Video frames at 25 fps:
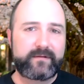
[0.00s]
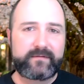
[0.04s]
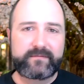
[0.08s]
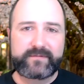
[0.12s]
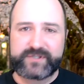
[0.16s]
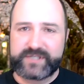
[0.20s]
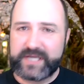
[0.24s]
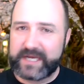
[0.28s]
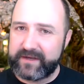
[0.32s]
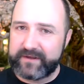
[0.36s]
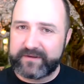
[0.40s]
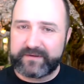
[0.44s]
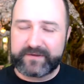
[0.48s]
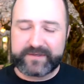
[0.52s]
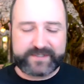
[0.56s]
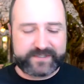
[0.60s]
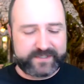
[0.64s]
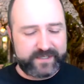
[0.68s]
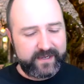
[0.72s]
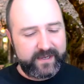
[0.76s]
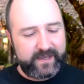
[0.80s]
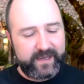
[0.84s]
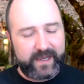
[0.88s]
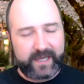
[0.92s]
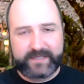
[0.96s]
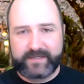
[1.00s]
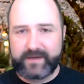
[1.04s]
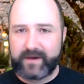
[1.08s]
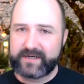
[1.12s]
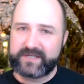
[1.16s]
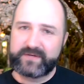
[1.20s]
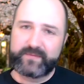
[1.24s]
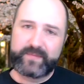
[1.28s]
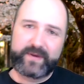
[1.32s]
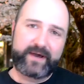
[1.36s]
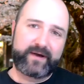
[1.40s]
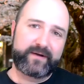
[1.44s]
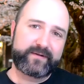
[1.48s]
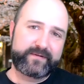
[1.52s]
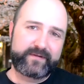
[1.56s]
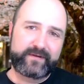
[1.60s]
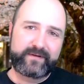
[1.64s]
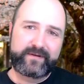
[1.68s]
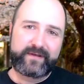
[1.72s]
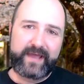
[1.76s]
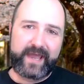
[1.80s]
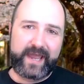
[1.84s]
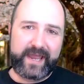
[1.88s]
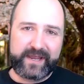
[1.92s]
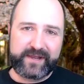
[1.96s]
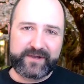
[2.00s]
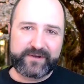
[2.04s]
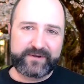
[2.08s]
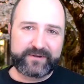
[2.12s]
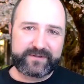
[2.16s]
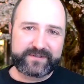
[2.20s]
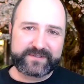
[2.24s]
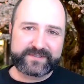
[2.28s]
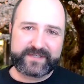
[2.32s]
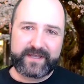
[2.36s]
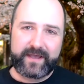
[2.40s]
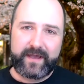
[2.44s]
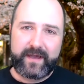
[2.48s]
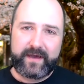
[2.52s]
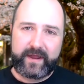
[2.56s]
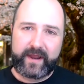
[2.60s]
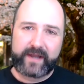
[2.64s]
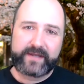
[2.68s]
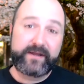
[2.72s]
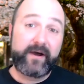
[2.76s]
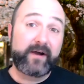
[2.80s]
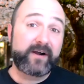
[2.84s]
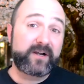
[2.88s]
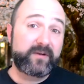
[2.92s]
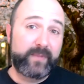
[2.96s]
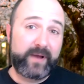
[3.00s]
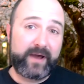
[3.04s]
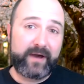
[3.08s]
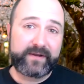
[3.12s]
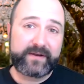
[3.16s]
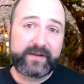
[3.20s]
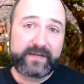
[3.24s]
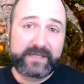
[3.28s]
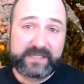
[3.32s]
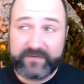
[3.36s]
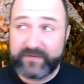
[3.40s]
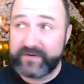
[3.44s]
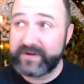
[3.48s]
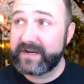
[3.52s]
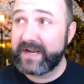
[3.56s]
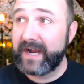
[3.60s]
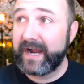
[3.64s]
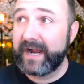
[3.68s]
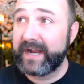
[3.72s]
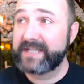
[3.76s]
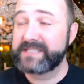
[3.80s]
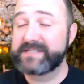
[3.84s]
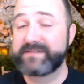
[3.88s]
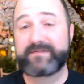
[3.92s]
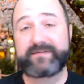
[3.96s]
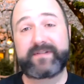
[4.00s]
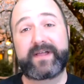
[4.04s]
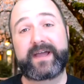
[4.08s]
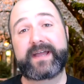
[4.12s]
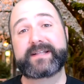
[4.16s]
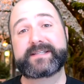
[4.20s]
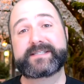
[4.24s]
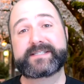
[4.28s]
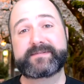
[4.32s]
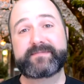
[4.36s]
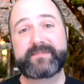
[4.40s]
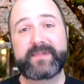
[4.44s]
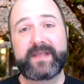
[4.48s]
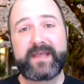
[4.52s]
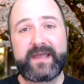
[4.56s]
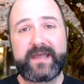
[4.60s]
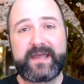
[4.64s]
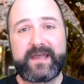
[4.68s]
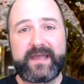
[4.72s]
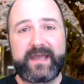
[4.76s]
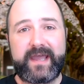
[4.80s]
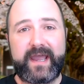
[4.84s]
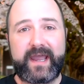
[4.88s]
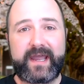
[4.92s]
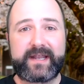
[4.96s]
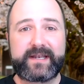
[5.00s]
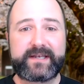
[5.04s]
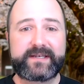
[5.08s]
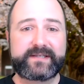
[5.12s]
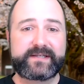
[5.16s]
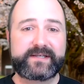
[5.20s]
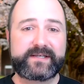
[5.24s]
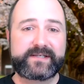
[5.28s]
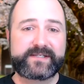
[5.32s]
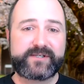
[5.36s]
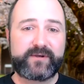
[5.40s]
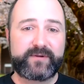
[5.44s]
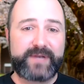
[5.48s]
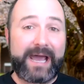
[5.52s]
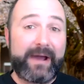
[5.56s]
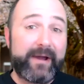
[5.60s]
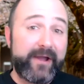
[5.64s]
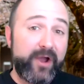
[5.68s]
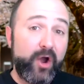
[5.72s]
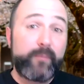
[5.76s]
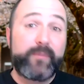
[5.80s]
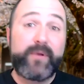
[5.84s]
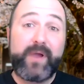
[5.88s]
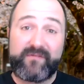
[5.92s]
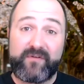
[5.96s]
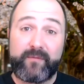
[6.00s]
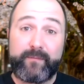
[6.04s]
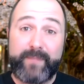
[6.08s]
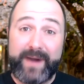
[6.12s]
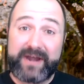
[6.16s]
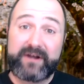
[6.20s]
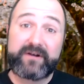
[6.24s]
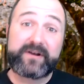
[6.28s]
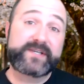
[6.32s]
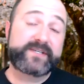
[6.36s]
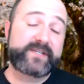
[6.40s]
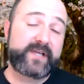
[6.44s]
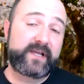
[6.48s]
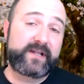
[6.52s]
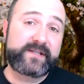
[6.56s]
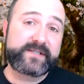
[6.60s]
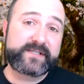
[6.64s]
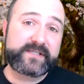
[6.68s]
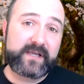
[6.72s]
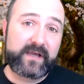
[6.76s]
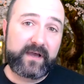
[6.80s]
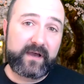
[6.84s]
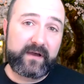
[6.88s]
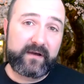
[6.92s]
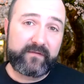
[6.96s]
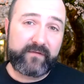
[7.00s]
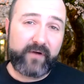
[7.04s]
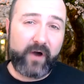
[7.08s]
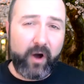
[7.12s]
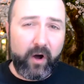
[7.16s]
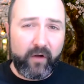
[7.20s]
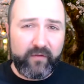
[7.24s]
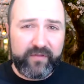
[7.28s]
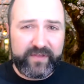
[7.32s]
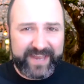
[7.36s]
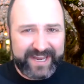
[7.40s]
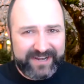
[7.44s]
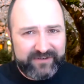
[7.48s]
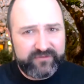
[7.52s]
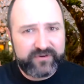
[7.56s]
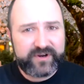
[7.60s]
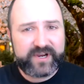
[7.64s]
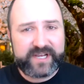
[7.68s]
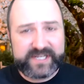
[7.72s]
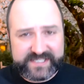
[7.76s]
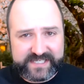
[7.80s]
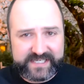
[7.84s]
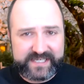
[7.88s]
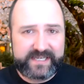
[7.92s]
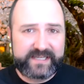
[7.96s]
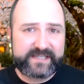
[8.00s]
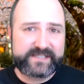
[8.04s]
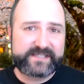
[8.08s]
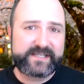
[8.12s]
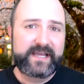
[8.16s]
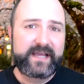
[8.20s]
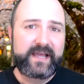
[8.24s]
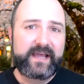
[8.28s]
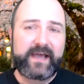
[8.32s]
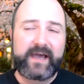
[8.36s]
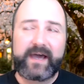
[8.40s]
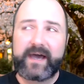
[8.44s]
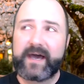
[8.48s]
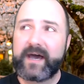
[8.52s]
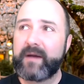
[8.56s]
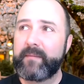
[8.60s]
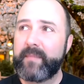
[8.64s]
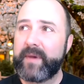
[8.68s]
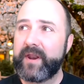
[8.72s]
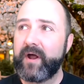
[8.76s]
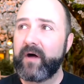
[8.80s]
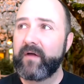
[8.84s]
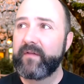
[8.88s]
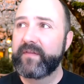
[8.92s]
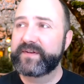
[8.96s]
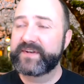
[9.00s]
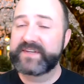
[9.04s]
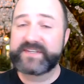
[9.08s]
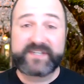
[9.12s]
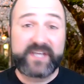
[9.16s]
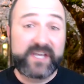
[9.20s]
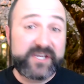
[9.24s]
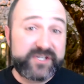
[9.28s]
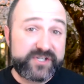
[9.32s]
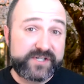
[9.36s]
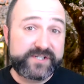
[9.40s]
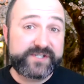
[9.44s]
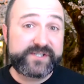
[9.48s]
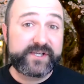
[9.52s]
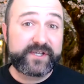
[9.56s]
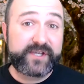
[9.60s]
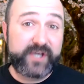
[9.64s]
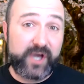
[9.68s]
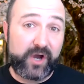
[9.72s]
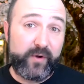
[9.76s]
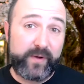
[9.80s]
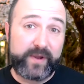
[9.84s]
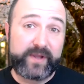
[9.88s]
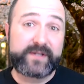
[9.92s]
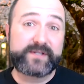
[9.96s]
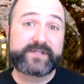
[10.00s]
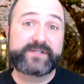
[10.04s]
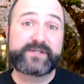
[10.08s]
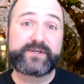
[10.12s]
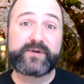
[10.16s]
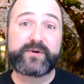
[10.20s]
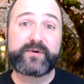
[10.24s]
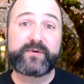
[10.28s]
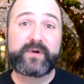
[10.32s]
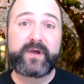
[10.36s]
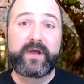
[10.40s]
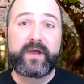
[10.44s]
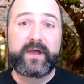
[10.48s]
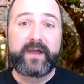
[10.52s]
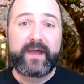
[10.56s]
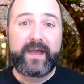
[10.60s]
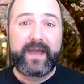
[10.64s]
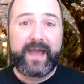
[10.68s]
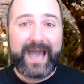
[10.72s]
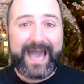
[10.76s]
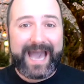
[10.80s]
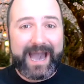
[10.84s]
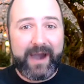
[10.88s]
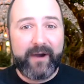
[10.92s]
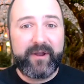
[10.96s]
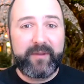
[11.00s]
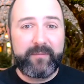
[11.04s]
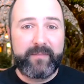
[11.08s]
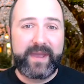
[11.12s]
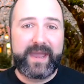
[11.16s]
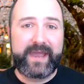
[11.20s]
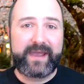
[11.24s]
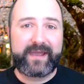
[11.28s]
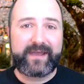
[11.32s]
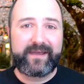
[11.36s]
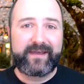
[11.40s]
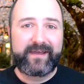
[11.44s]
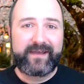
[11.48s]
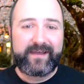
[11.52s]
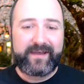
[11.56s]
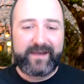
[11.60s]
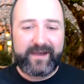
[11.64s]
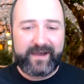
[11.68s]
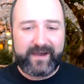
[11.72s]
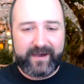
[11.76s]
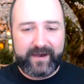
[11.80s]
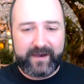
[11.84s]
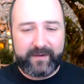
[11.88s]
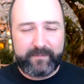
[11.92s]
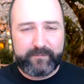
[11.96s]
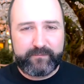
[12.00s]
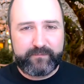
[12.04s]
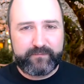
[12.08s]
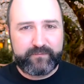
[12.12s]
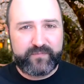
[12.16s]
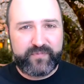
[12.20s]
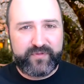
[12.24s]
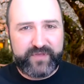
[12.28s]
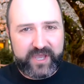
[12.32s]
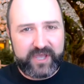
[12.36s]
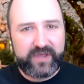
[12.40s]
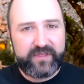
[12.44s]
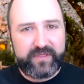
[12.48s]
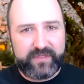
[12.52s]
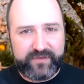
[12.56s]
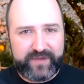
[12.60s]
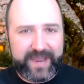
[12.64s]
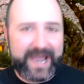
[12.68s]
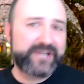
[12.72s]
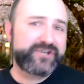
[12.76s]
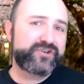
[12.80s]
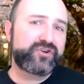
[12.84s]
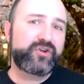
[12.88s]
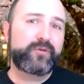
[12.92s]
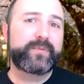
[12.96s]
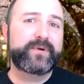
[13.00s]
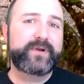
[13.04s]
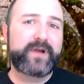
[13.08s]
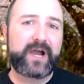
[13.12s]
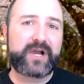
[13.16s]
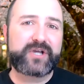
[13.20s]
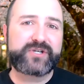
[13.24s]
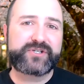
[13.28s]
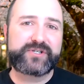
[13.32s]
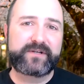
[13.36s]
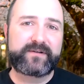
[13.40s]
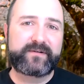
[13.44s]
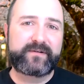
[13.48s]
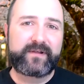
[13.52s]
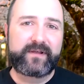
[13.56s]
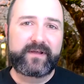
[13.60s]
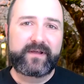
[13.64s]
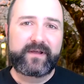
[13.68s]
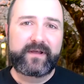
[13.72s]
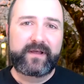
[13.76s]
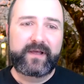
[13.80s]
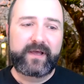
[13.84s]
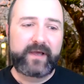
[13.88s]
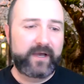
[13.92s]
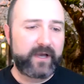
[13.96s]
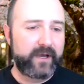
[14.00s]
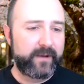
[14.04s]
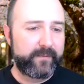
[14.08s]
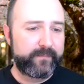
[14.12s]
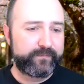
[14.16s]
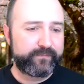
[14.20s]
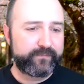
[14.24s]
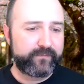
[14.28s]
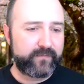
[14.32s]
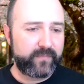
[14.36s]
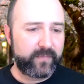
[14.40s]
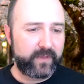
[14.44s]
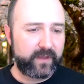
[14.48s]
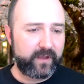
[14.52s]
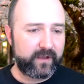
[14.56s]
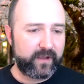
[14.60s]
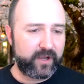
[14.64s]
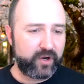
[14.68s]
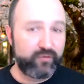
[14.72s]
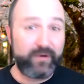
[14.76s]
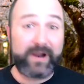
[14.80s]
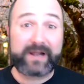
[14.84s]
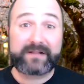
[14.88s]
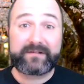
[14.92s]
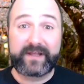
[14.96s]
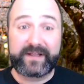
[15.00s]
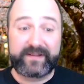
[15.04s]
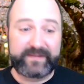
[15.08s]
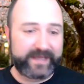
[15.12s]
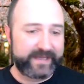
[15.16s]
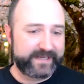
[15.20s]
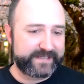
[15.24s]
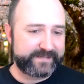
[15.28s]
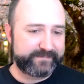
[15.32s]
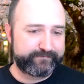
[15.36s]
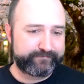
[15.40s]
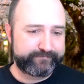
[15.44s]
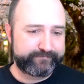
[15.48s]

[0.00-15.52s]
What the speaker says: gels. I talked about angles. And I talked about different kinds of lights. And so now I hope you have a better sense of all the intricacies and all the decisions that go into how to make a theatrical production correctly lit.